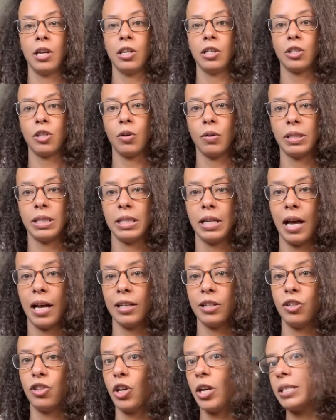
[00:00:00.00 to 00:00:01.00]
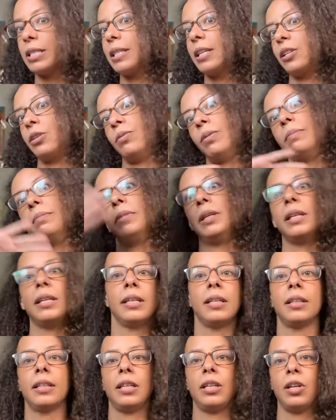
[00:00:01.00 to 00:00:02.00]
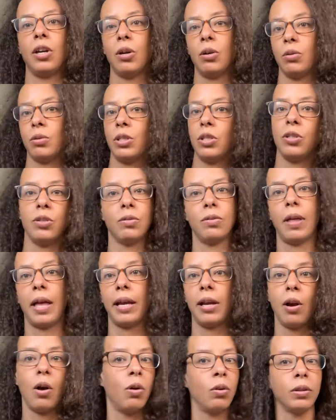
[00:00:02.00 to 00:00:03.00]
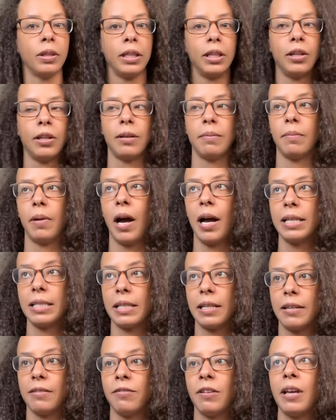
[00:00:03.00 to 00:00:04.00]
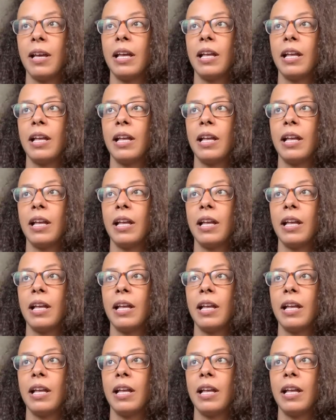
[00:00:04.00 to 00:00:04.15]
So it's not just that you immediately go to like only good and positive.